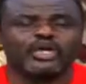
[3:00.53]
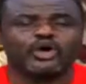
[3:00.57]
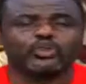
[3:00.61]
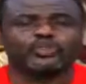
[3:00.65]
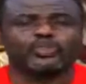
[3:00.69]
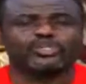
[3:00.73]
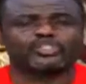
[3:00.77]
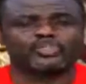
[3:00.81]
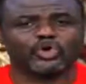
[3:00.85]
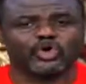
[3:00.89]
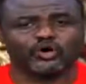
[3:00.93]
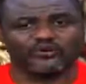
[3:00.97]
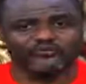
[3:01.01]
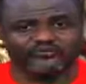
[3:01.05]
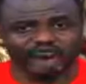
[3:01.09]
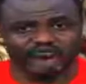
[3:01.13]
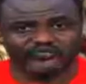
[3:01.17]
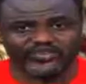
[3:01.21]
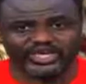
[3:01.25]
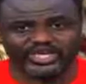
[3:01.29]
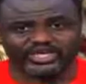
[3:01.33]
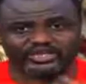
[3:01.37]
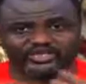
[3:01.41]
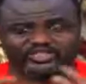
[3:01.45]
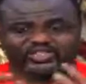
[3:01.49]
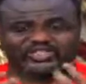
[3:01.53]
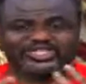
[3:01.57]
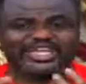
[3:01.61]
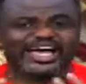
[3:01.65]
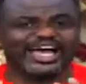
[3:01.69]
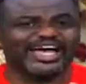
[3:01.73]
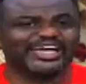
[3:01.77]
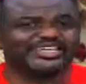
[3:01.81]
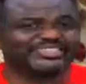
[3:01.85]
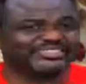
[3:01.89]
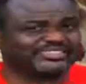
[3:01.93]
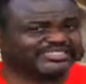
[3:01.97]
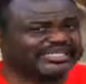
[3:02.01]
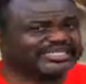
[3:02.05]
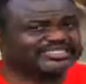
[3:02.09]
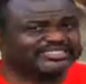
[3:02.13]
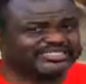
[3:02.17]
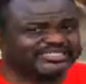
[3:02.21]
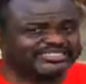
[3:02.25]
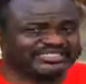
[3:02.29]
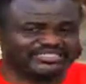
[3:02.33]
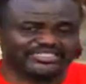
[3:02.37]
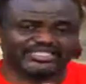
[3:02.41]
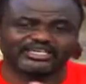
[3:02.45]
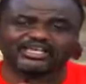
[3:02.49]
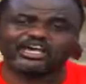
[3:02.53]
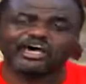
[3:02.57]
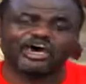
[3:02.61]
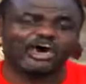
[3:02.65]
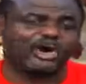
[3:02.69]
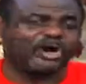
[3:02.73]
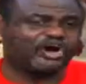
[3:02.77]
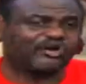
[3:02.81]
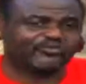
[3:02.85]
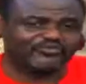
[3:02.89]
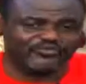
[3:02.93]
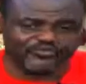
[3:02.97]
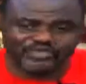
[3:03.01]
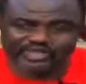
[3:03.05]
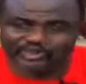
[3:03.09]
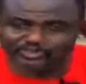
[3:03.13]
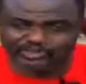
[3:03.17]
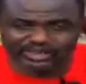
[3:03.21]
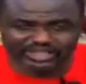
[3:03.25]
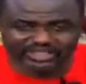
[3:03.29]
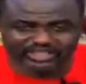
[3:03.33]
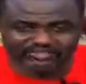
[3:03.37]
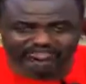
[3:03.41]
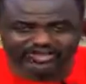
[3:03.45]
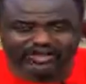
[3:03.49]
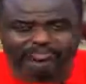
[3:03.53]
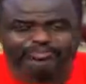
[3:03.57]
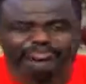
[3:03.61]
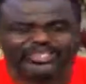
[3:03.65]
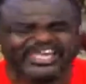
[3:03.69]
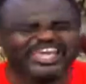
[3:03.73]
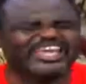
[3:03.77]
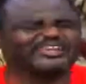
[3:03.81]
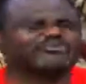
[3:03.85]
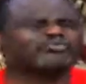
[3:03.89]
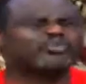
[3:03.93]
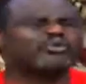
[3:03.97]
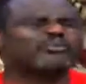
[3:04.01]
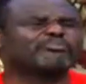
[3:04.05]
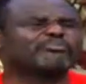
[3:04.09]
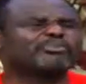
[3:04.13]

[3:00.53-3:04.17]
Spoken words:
which unveils the identity of the believer. It will